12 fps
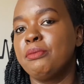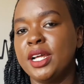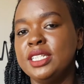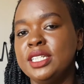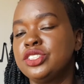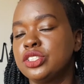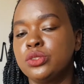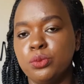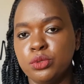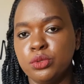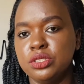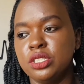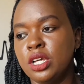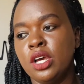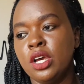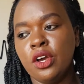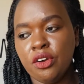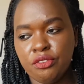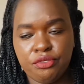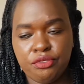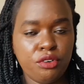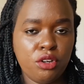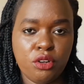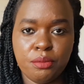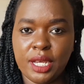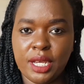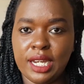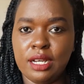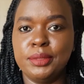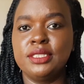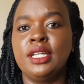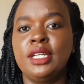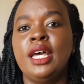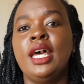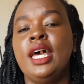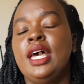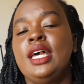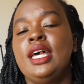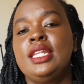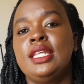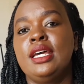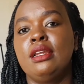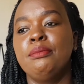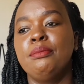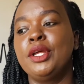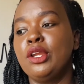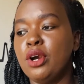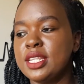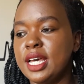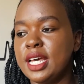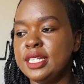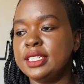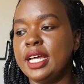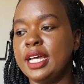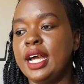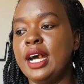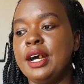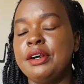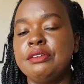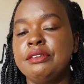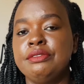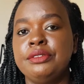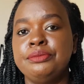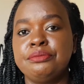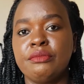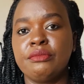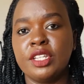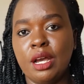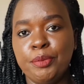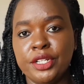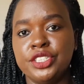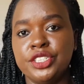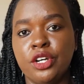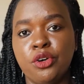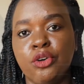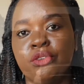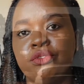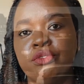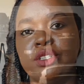money just won't fall on my laps. And then below that, I have a picture of